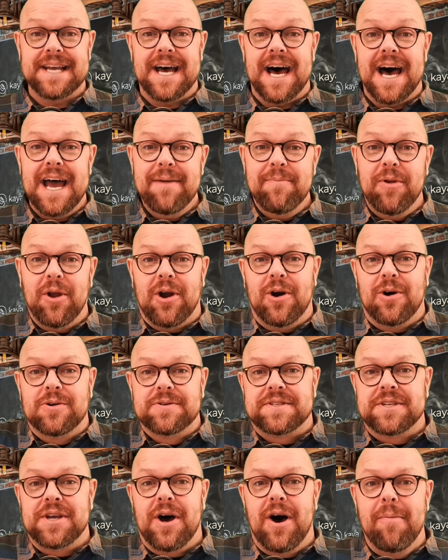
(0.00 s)
I'm your
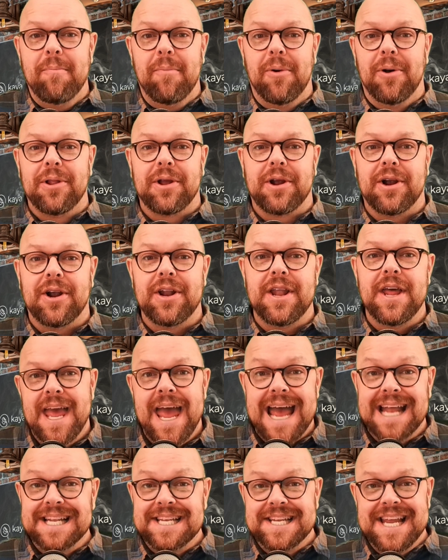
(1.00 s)
host, Tom Mulhern,
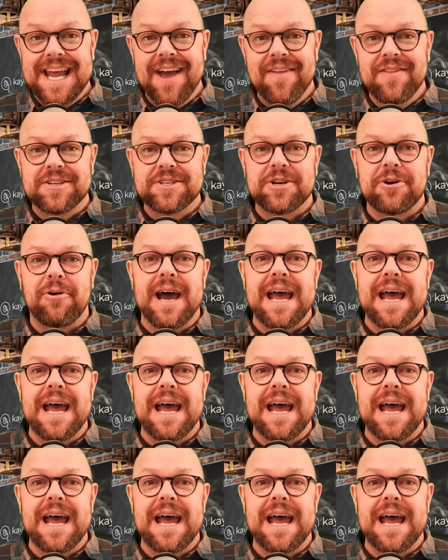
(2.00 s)
and today on the show,